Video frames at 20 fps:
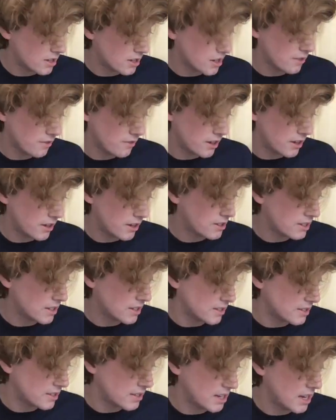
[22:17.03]
our fingers
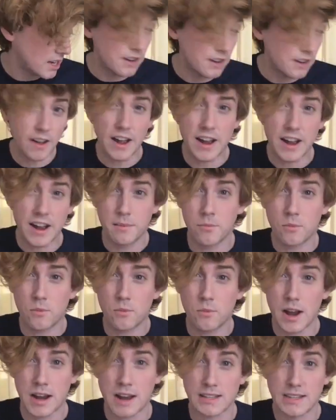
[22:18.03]
and see if I am
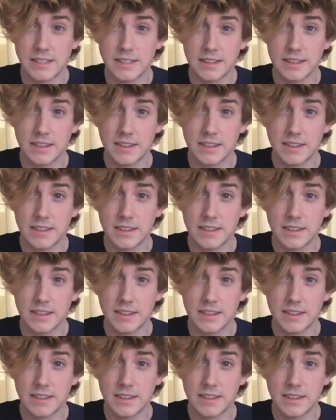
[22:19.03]
right.